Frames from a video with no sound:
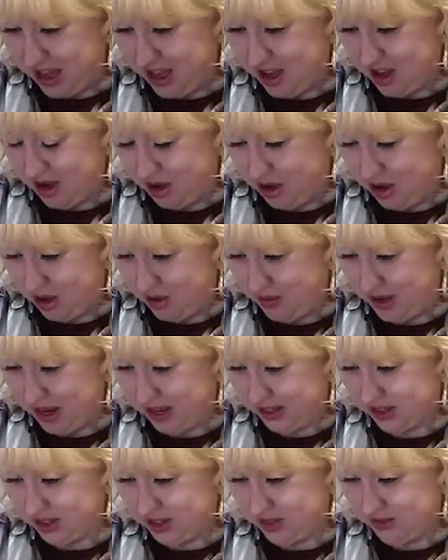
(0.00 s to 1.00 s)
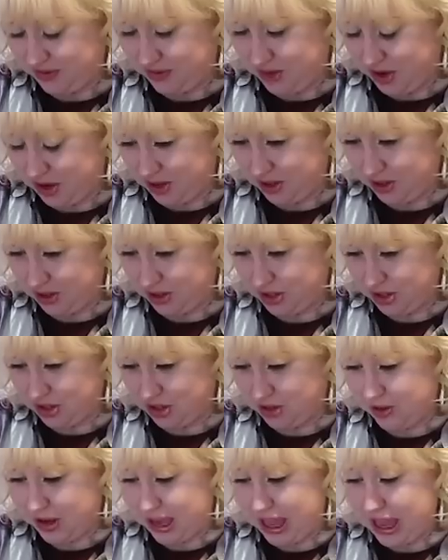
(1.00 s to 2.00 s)
I always default
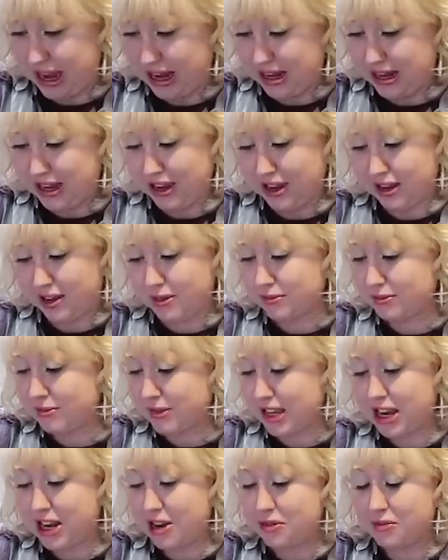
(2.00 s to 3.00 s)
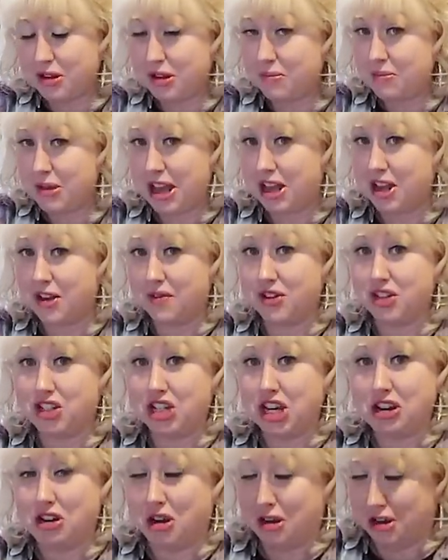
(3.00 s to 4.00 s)
to any any remake of a
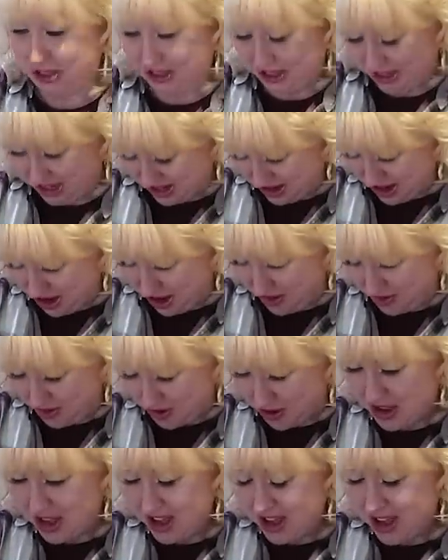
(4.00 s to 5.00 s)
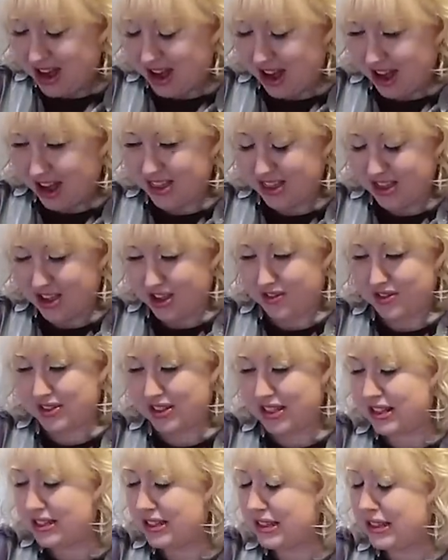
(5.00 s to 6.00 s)
Jane Austen novel. I love
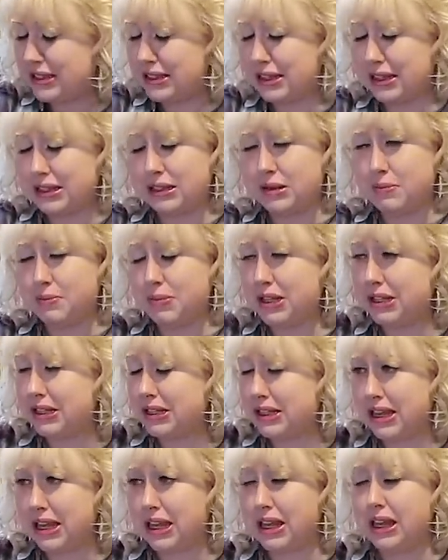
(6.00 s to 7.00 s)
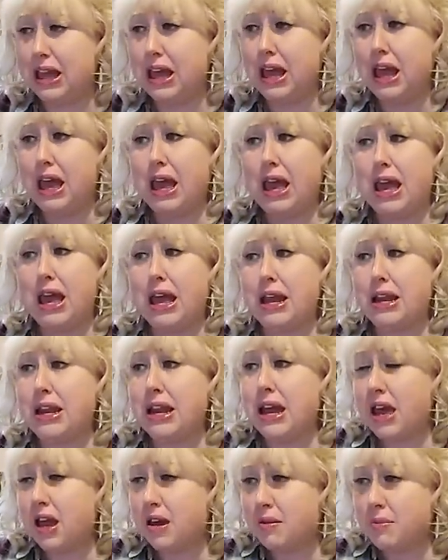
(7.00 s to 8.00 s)
Sense and Sensibility and
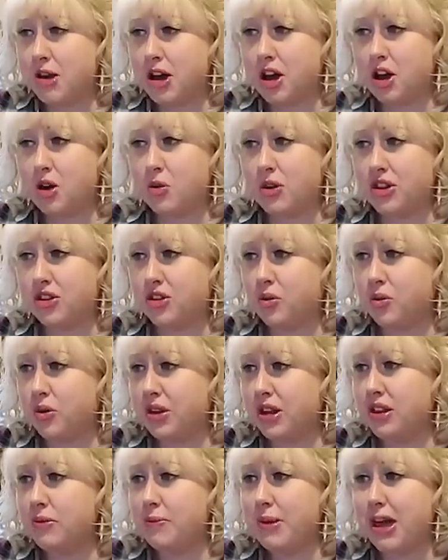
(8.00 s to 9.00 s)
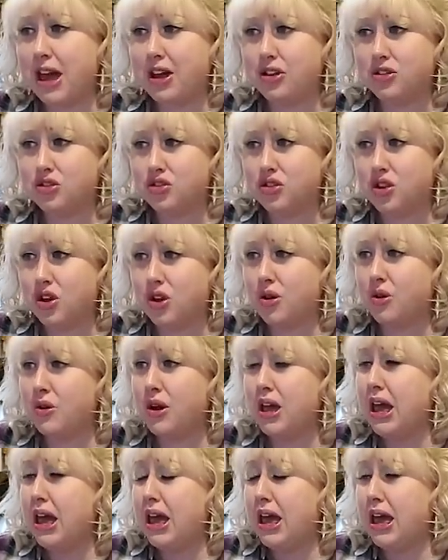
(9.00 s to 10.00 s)
Emma with Gwyneth
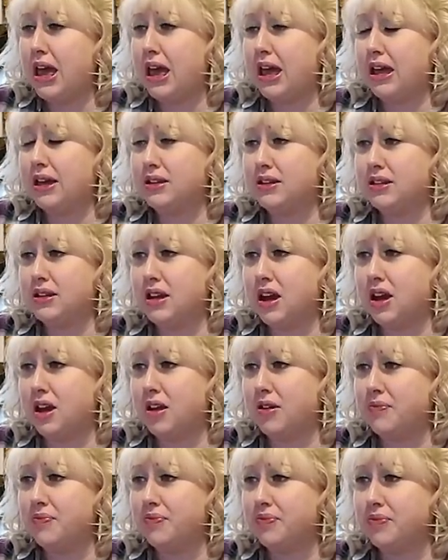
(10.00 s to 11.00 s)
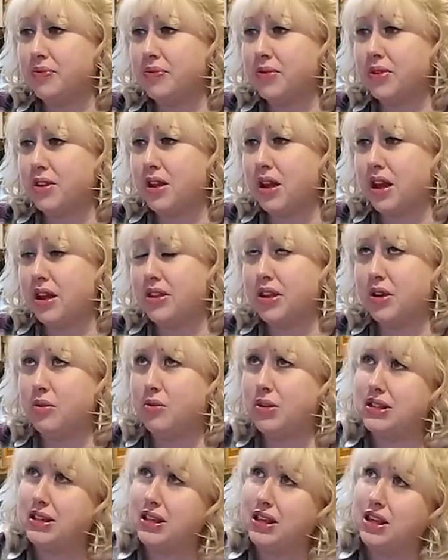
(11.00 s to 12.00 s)
Paltrow, and uh, I think,
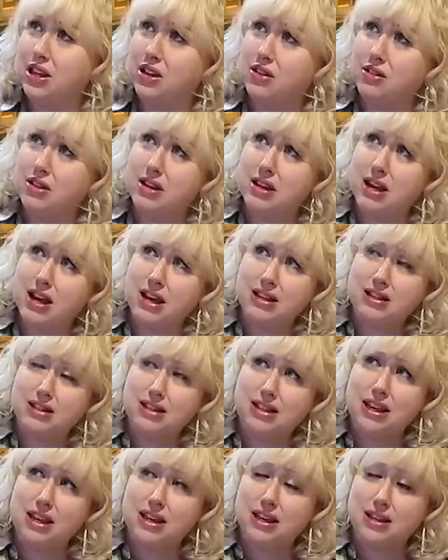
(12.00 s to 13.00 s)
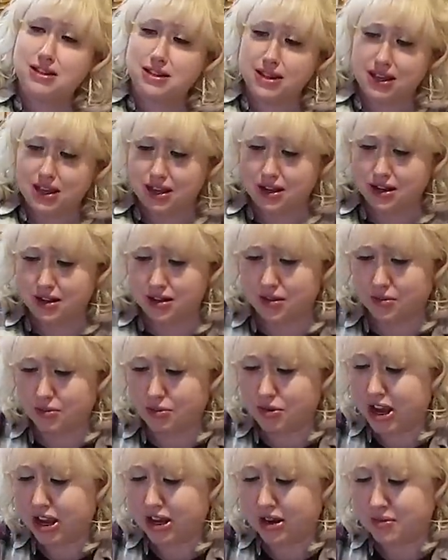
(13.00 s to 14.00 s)
was it Keira Knightley is in
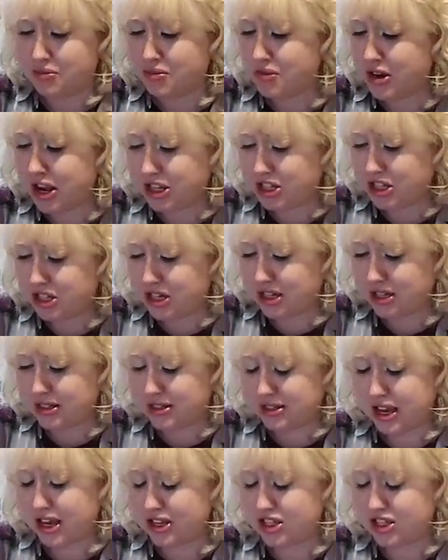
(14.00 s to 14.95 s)
Pride and Prejudice.